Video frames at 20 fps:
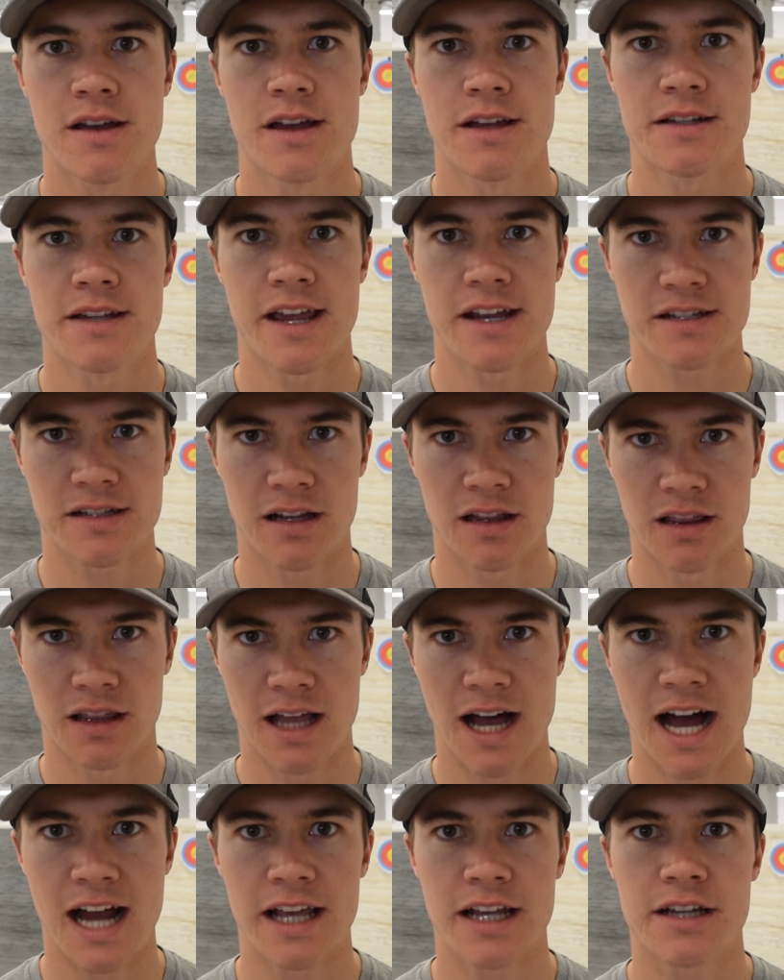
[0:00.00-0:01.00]
It takes a
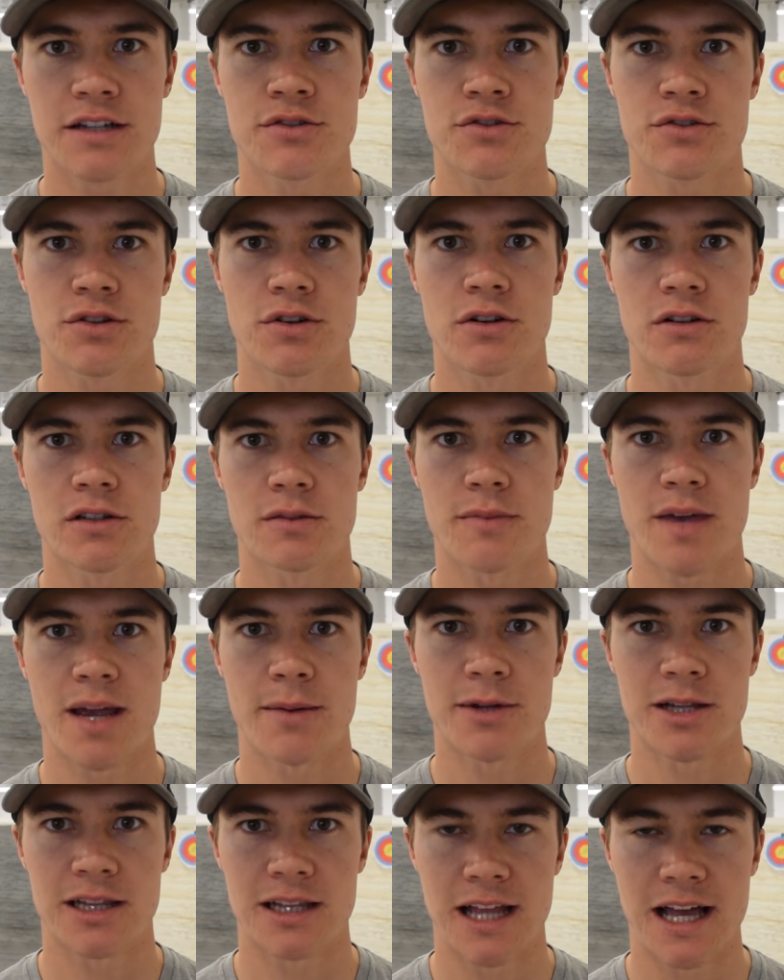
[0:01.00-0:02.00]
lot of control to be
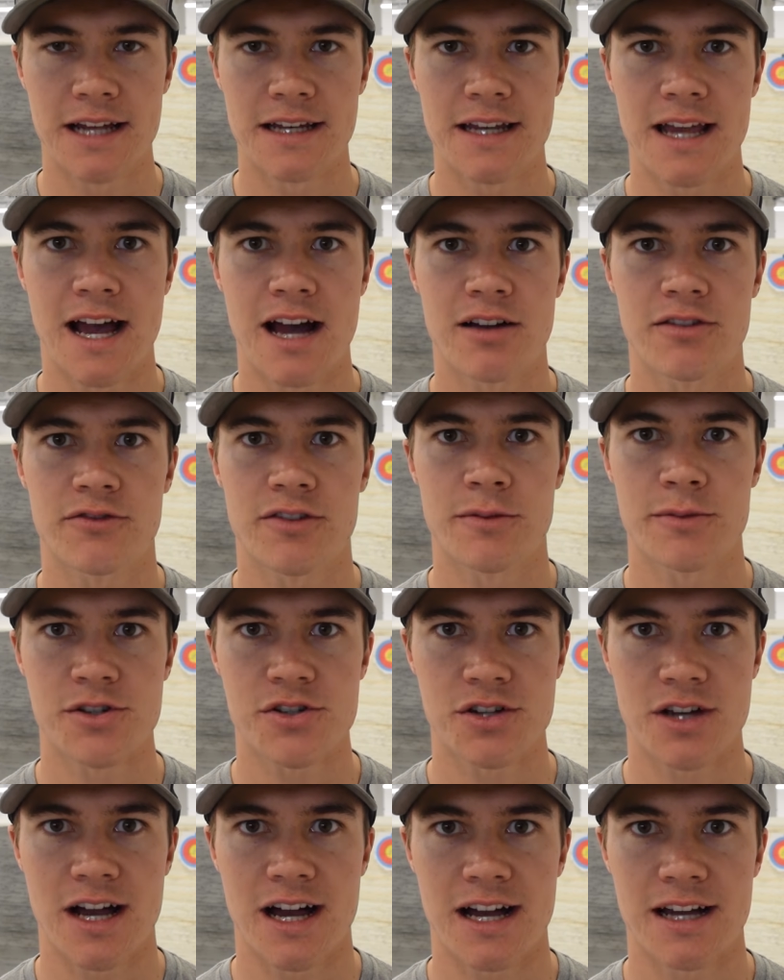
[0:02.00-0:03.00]
able to let down from a
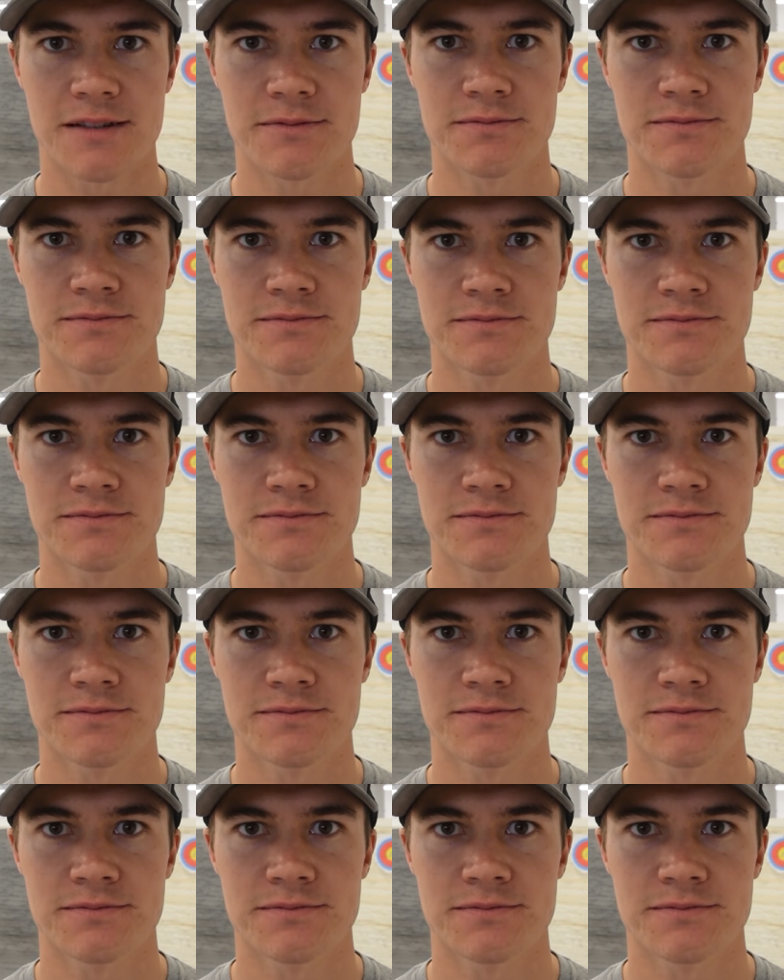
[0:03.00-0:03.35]
shot.